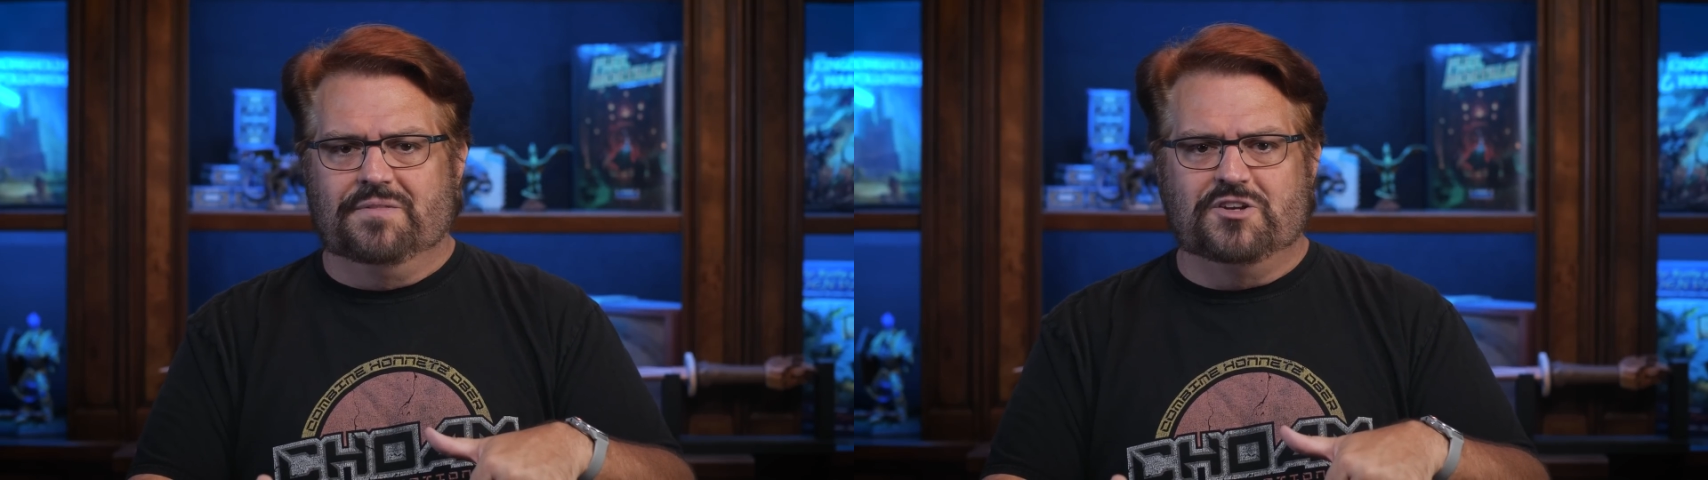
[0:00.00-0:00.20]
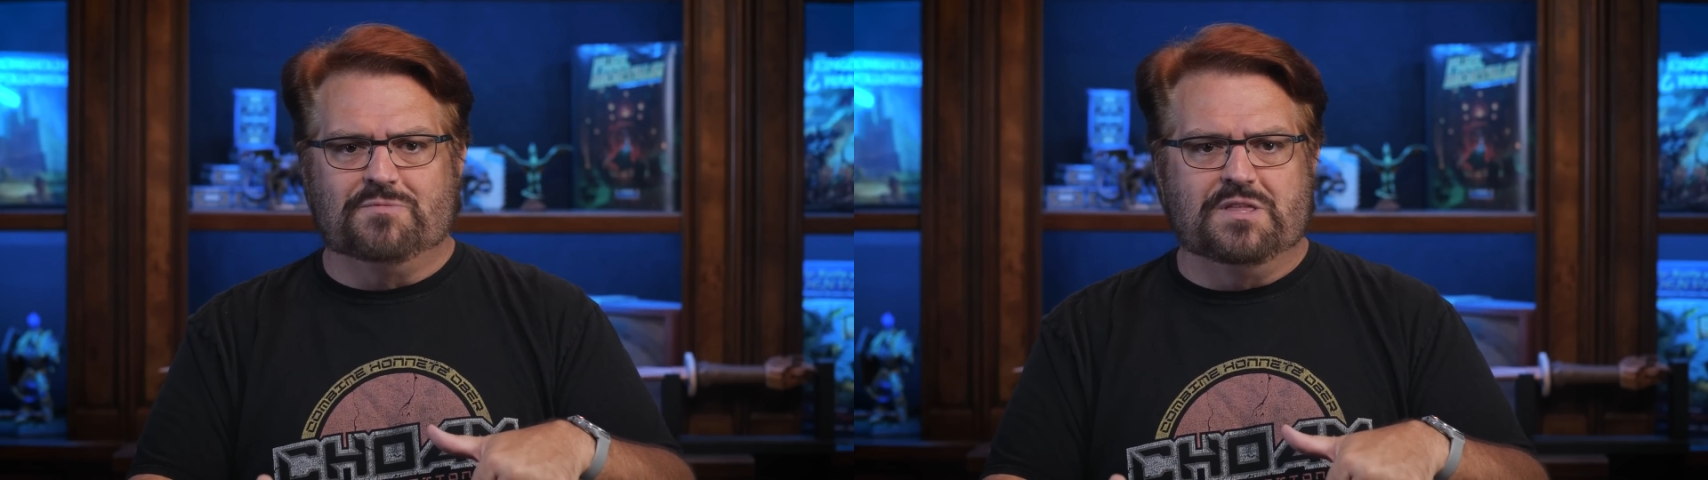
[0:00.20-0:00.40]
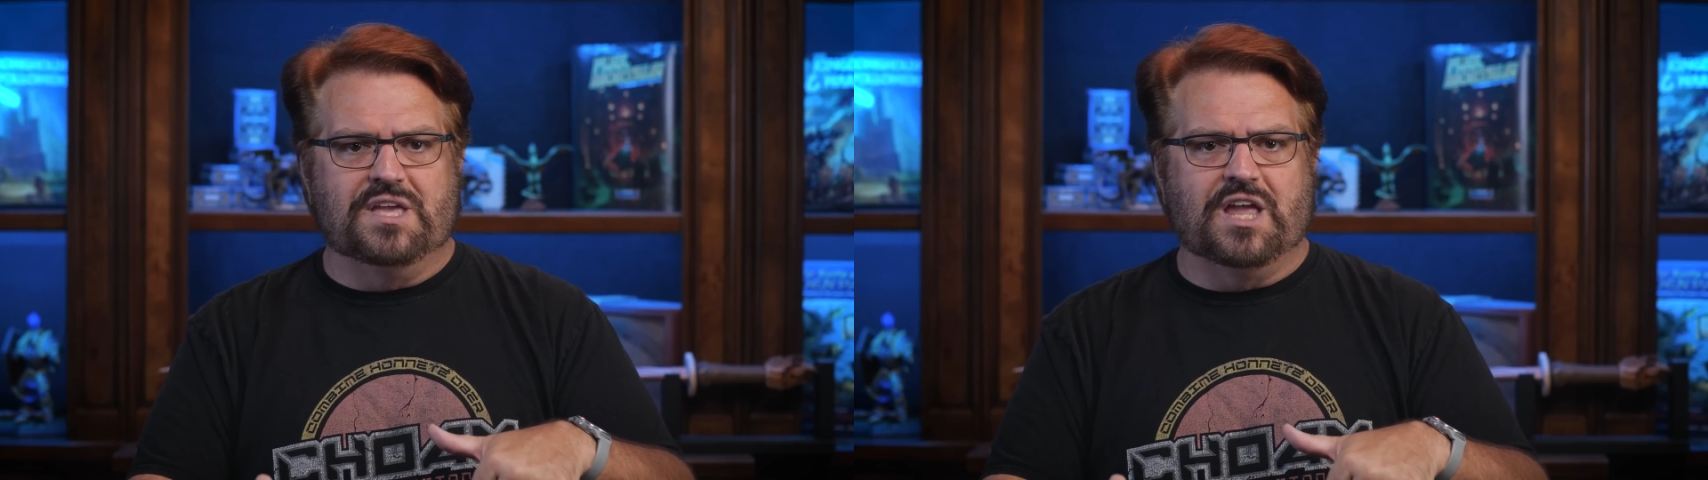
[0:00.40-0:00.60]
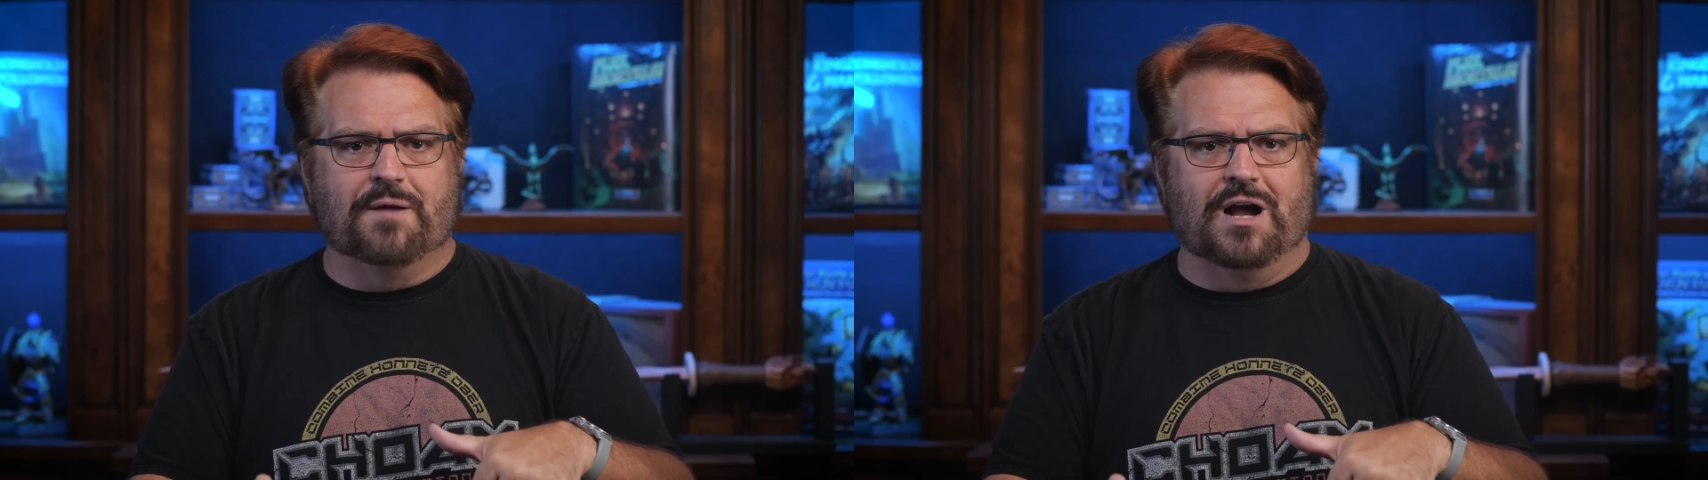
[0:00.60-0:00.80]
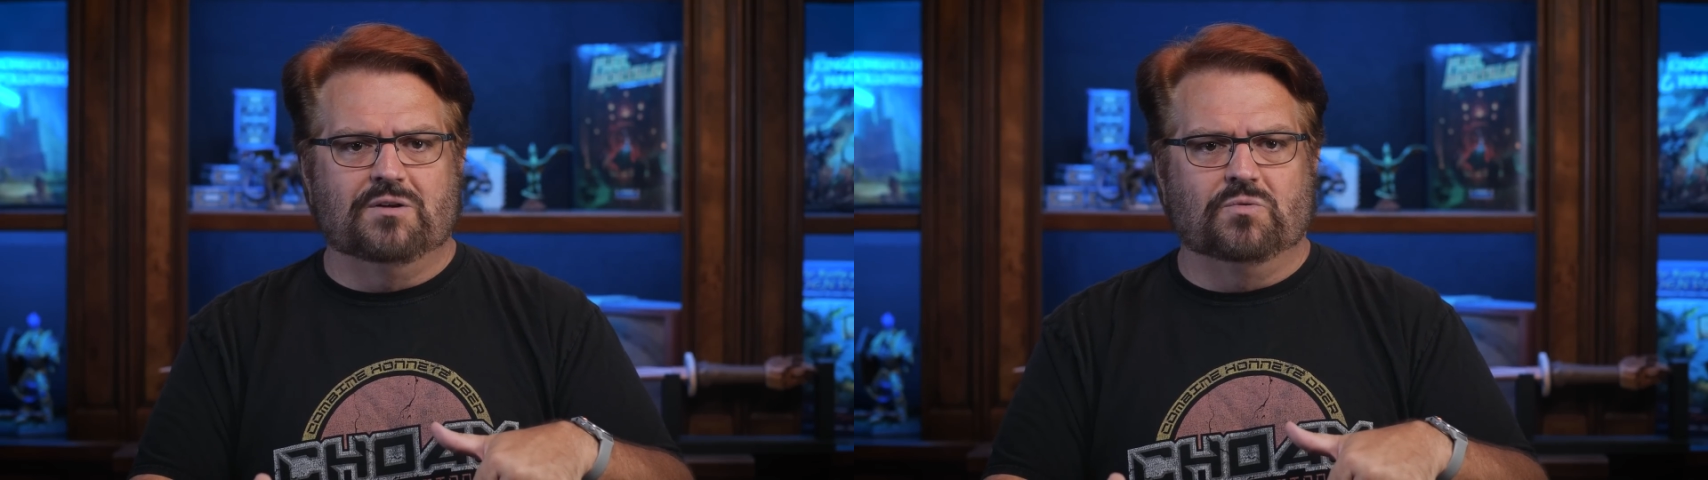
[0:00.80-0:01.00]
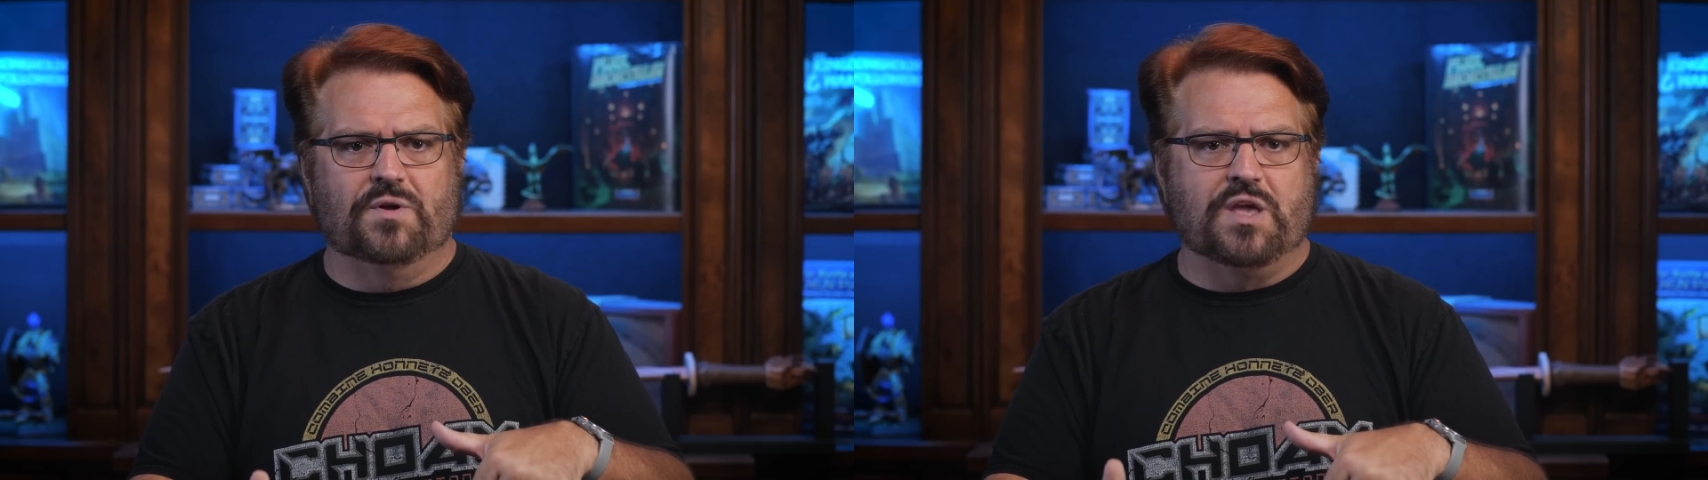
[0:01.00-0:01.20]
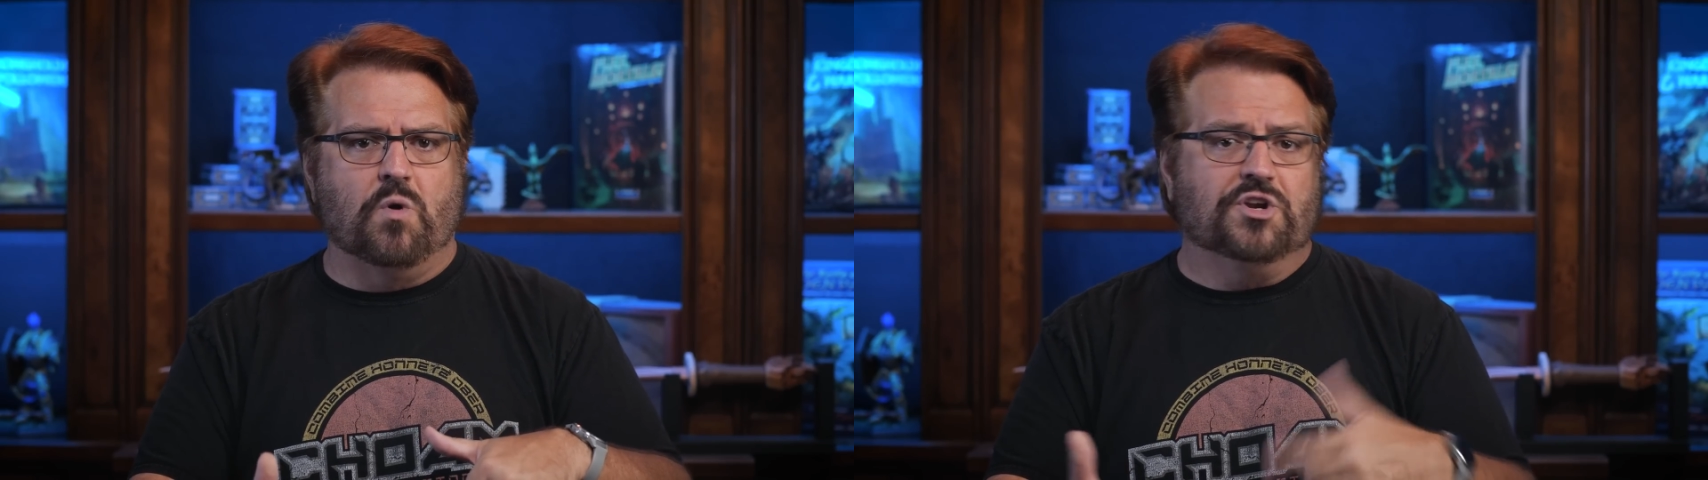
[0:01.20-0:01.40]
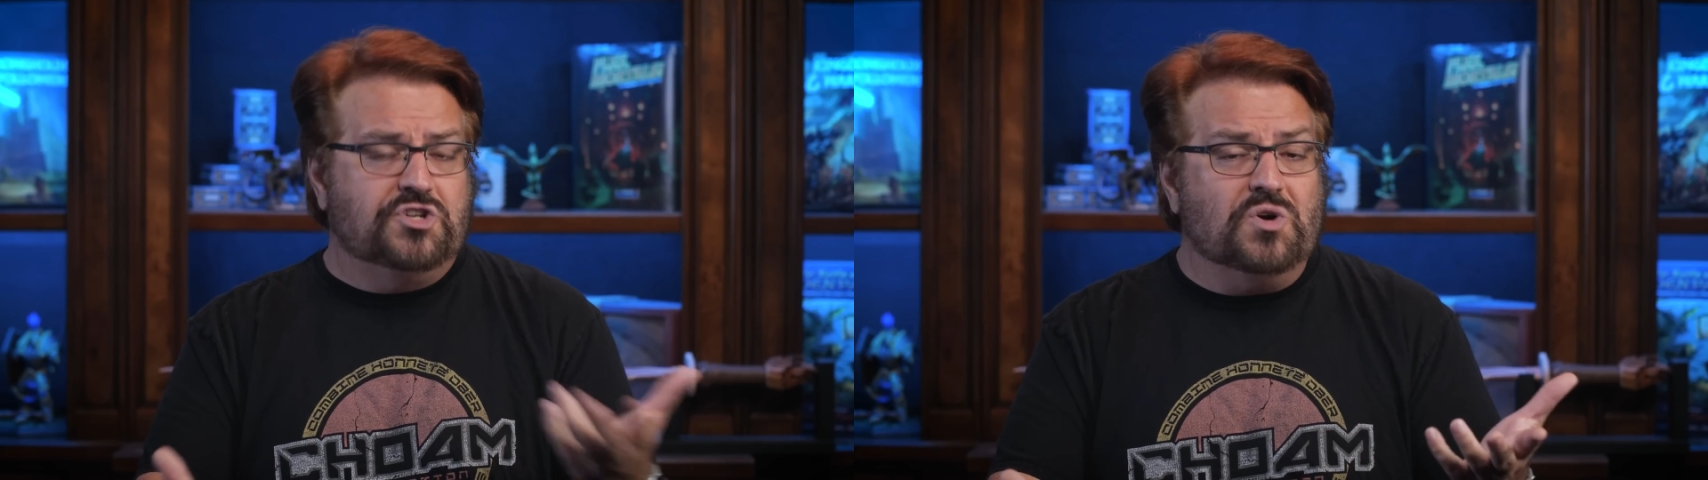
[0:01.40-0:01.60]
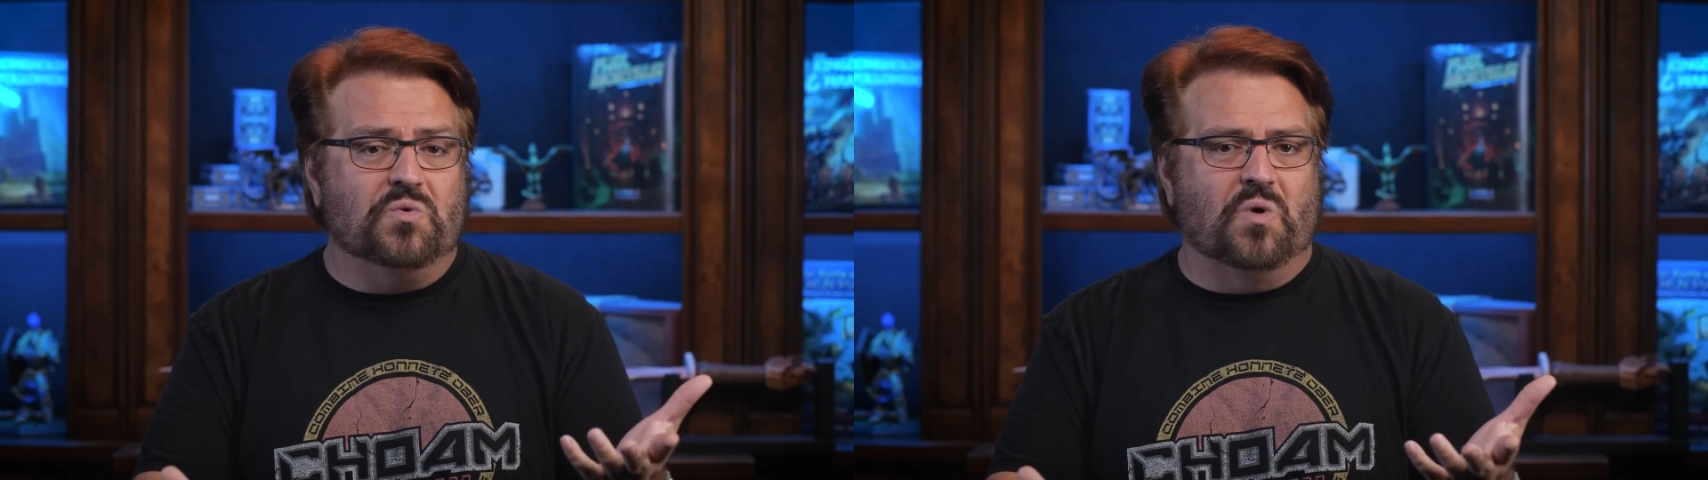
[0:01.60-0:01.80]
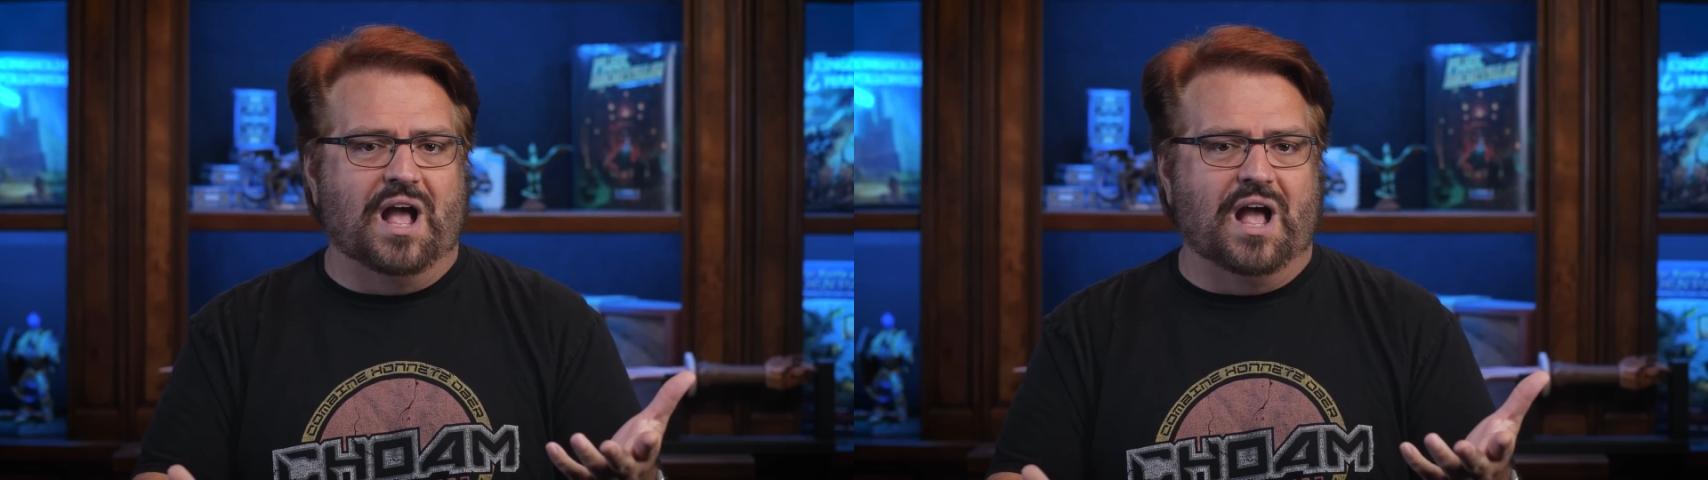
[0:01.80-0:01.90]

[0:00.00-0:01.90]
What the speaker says: They should be thinking about what they want to do